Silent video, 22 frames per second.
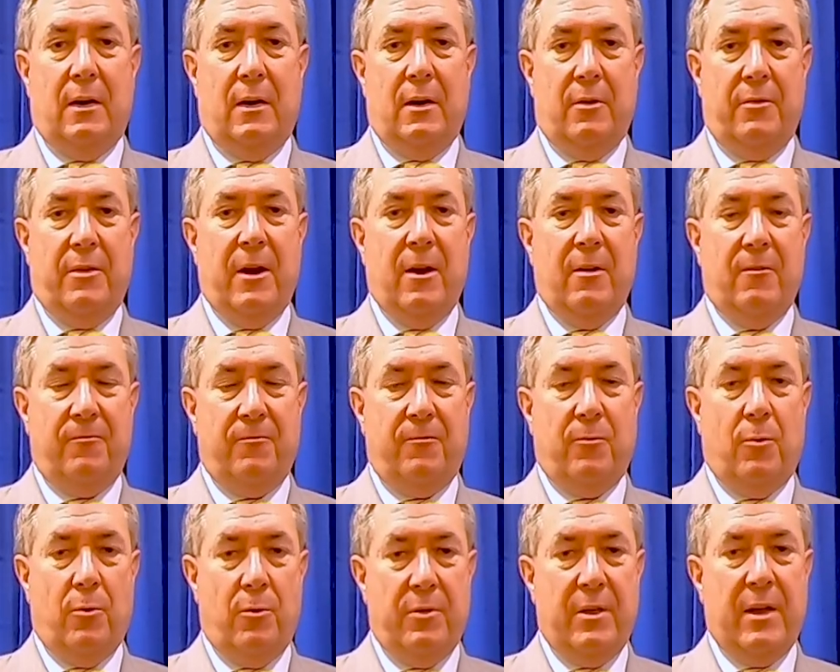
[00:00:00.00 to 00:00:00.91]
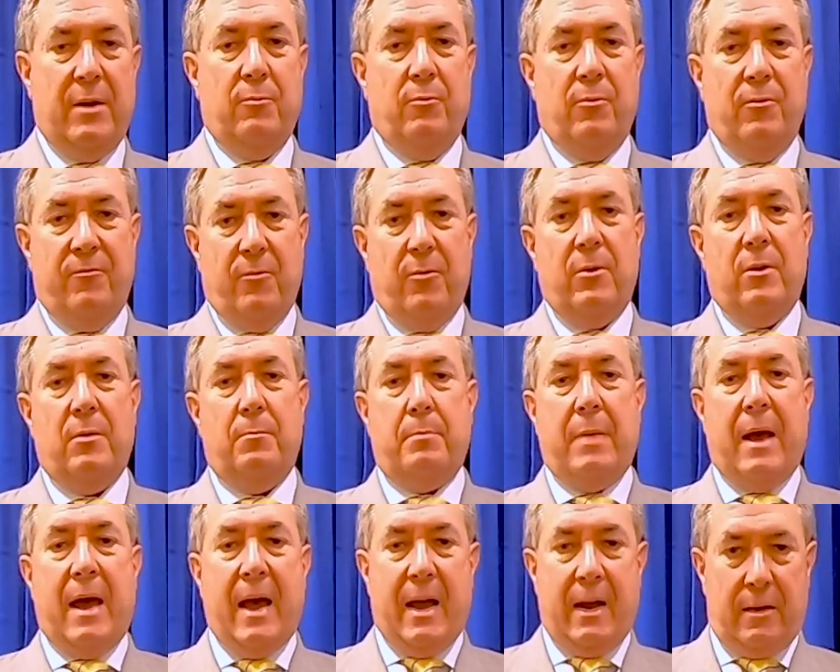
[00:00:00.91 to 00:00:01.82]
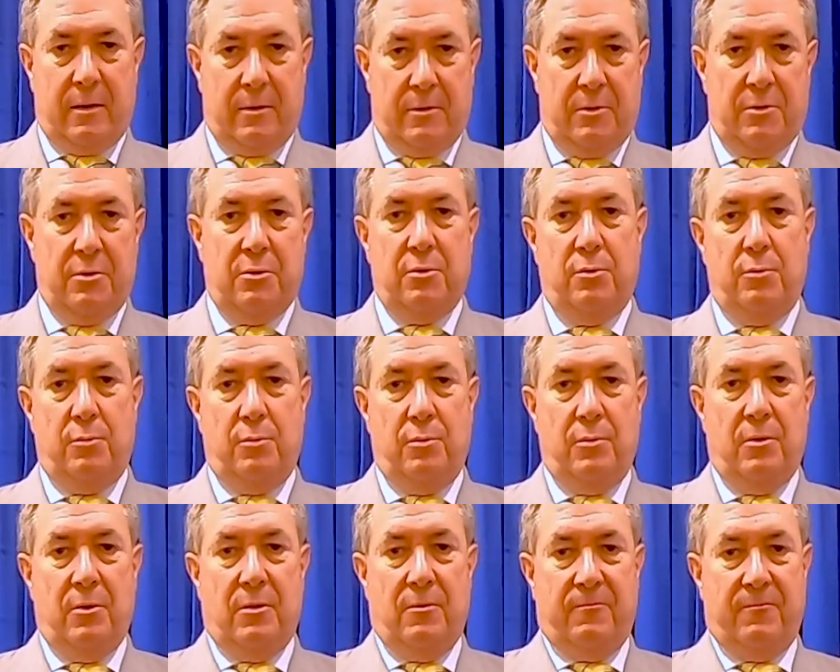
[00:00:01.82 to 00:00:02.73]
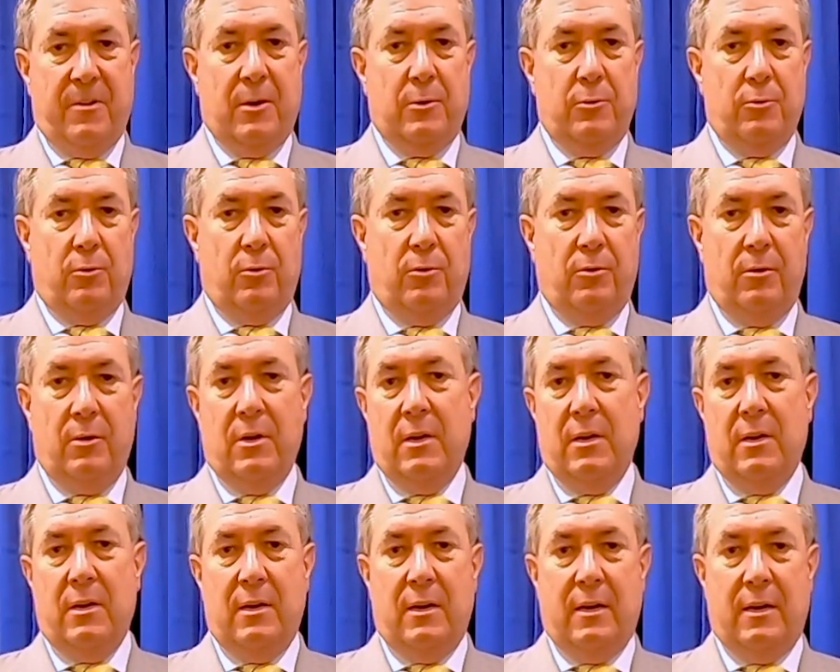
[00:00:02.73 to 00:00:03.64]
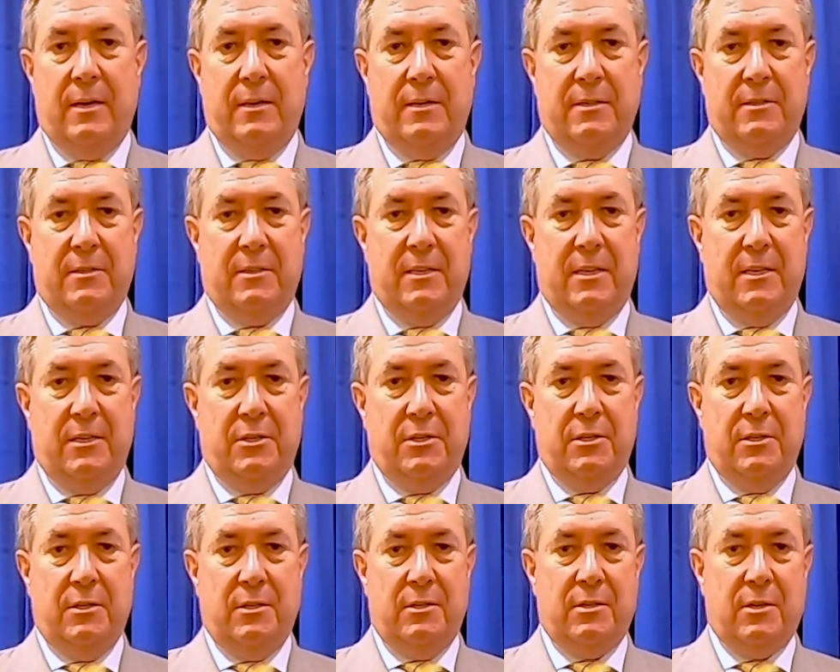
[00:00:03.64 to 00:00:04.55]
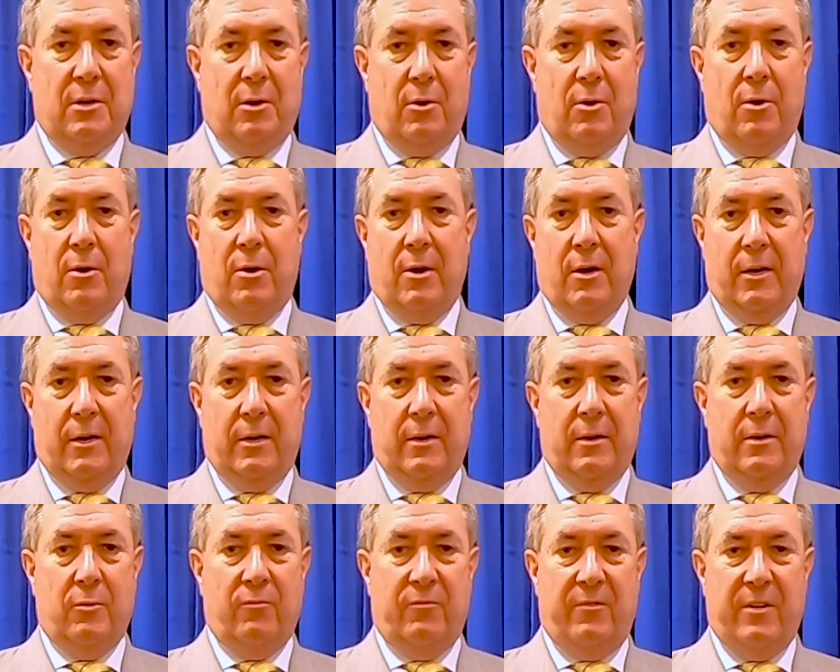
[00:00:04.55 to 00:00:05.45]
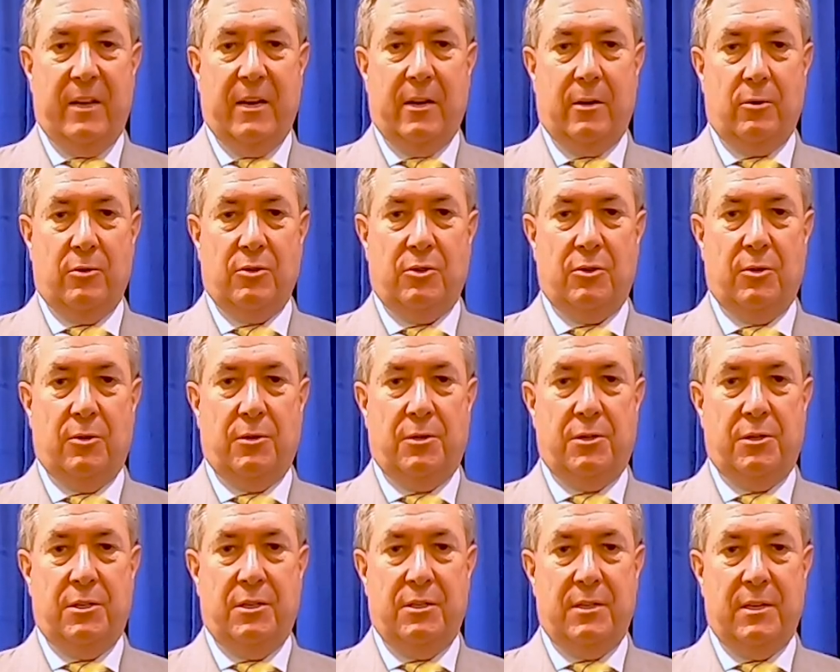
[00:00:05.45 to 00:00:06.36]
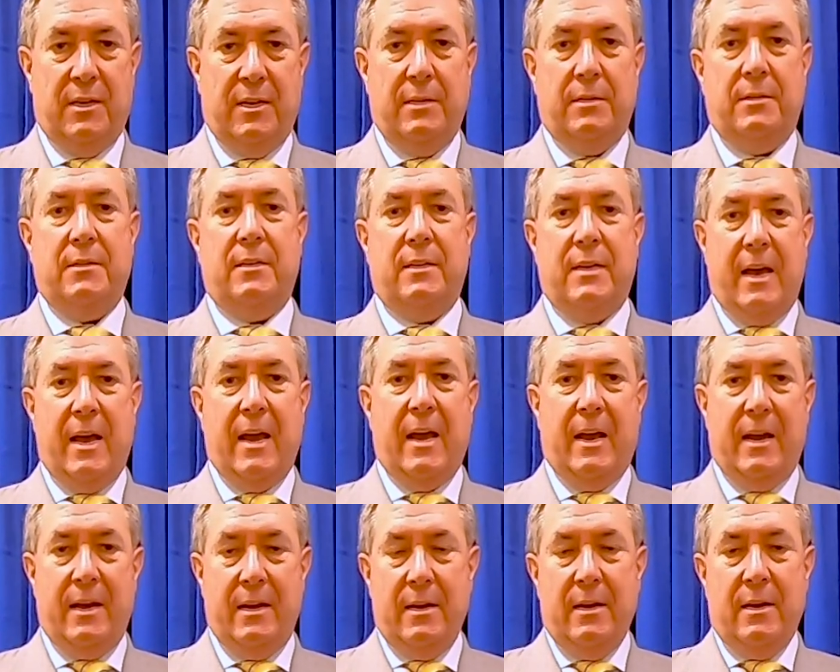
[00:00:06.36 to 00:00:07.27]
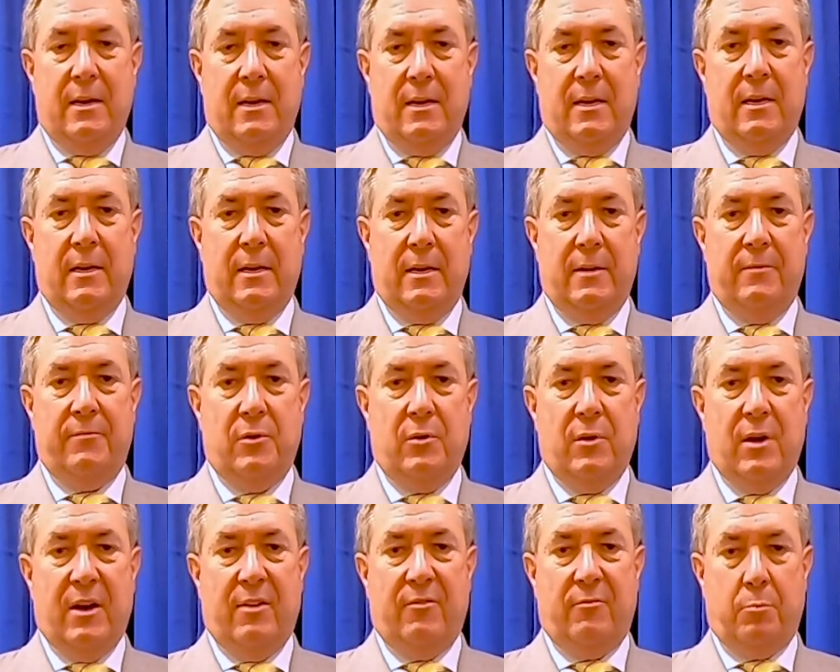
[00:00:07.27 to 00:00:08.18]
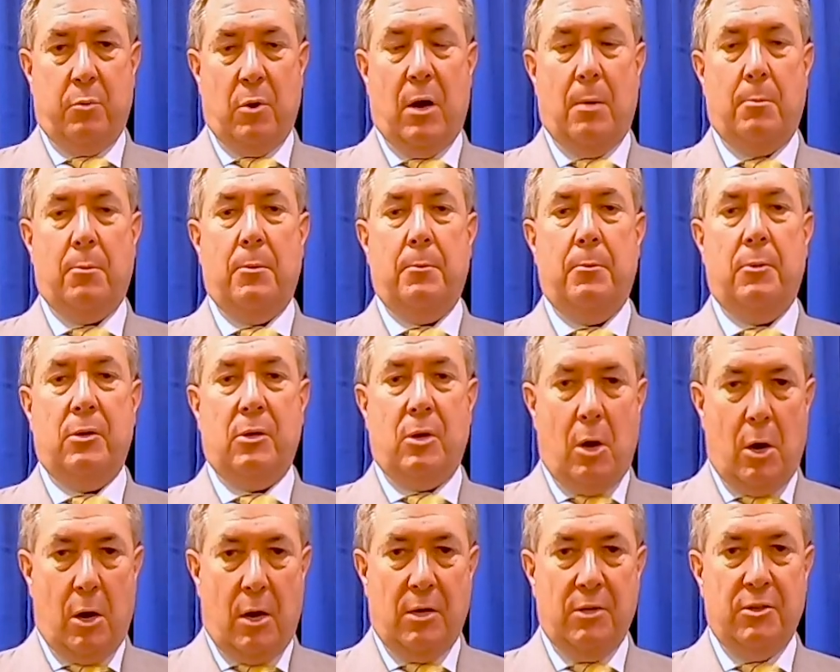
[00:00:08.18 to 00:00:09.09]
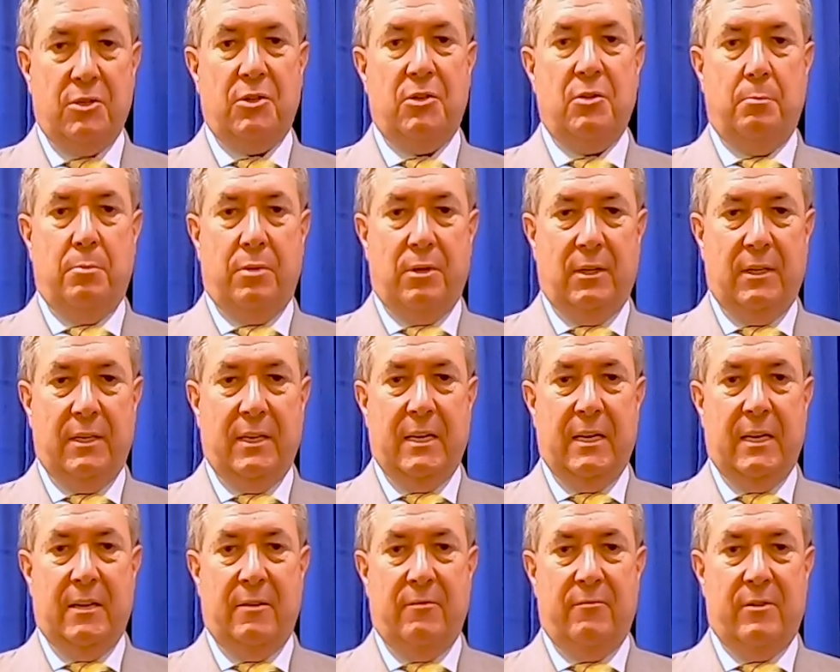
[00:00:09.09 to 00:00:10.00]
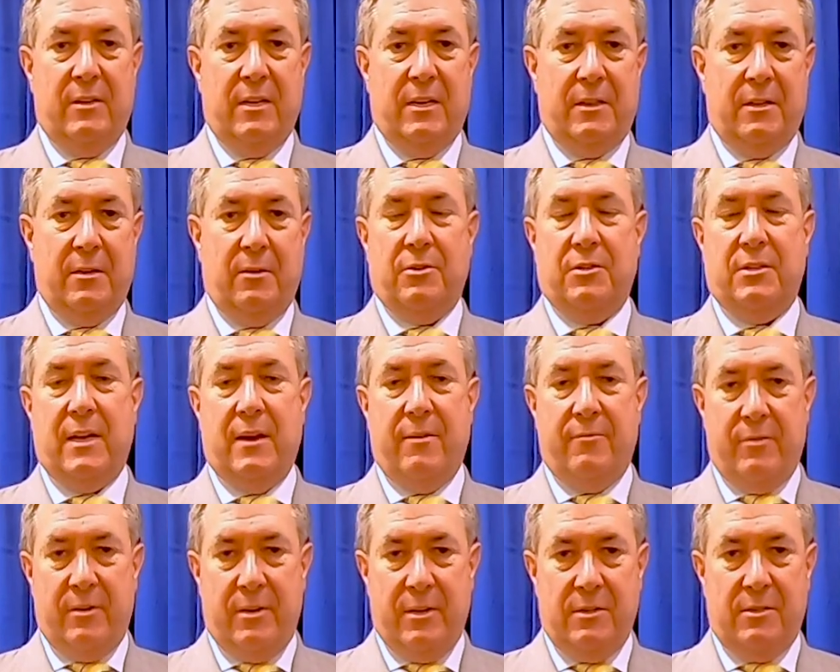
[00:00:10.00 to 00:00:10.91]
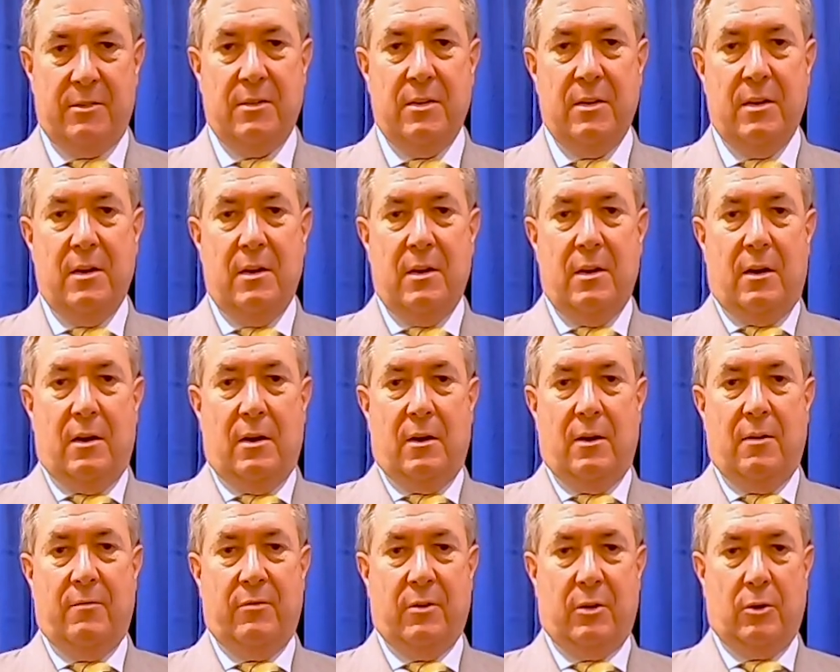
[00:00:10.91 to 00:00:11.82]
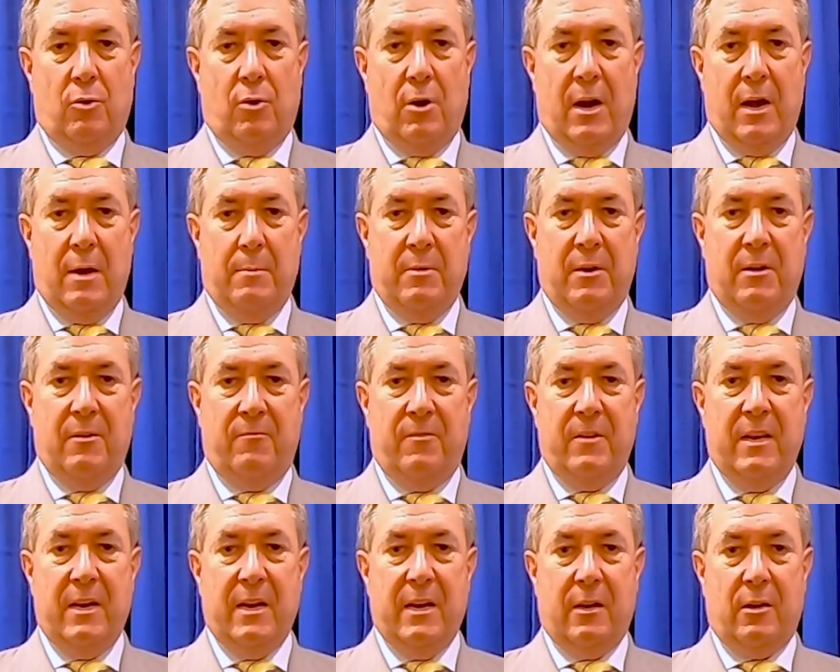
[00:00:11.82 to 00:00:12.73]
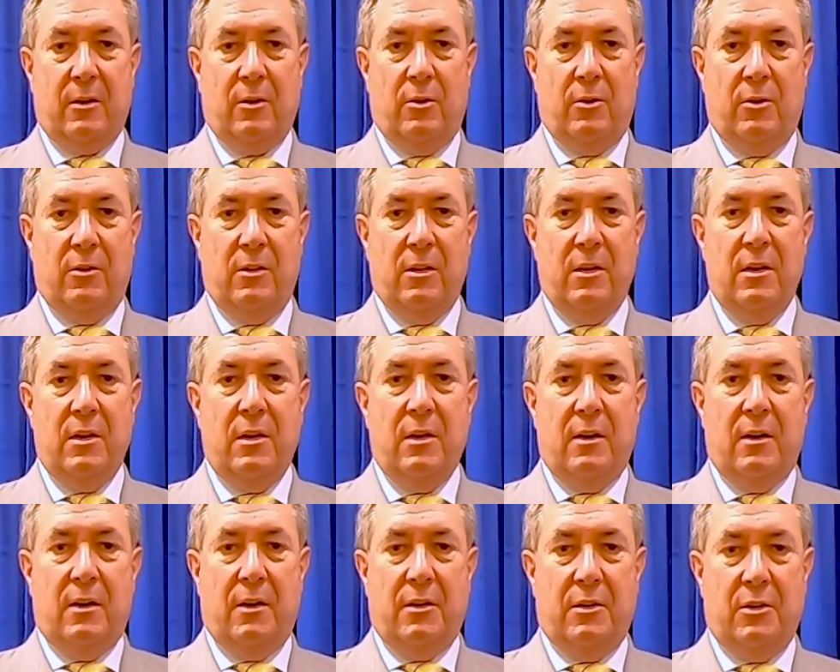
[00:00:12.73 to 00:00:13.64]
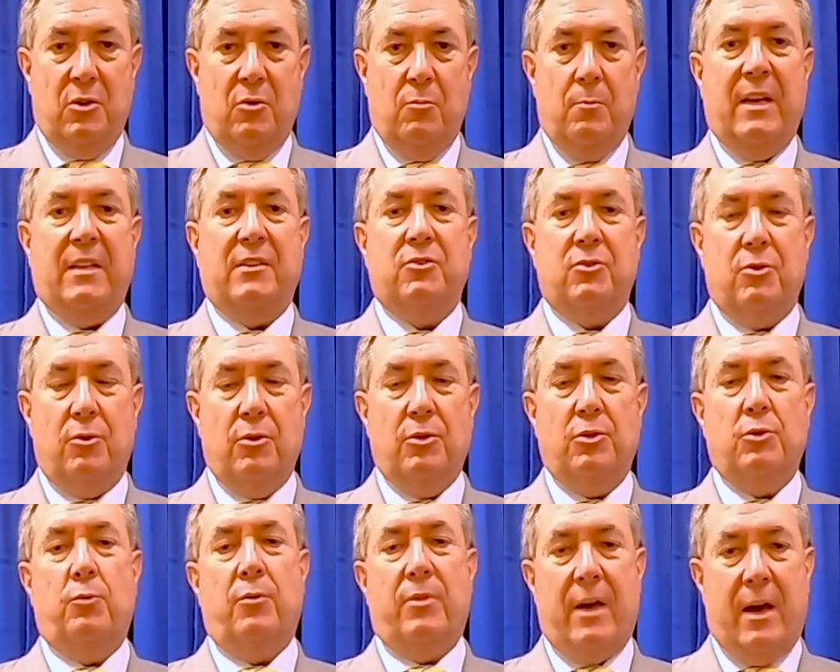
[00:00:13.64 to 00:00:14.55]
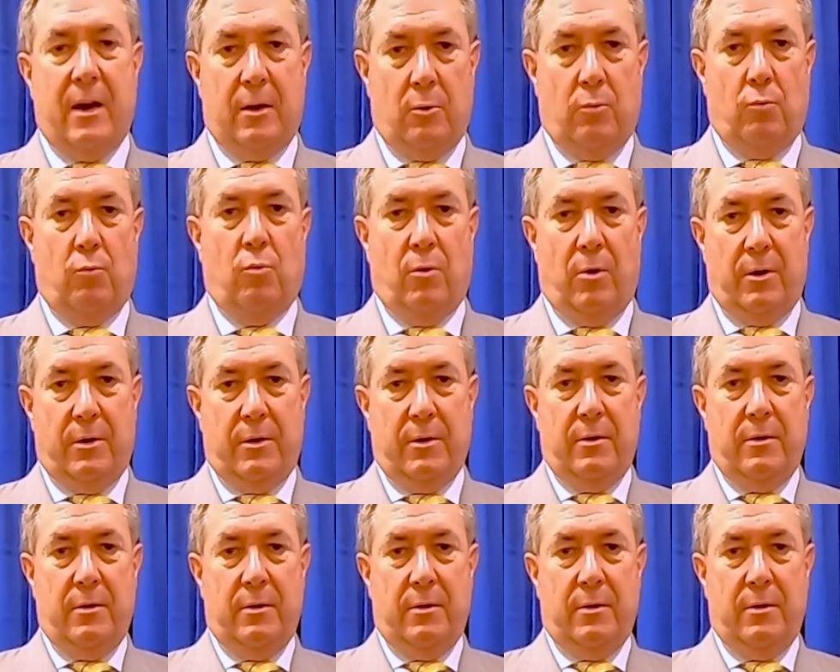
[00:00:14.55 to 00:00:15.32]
Therefore, they reverted back to the federal decisions on vehicle searches. And today, if you have probable cause to believe that there's evidence of a crime in a vehicle, you may search without a warrant.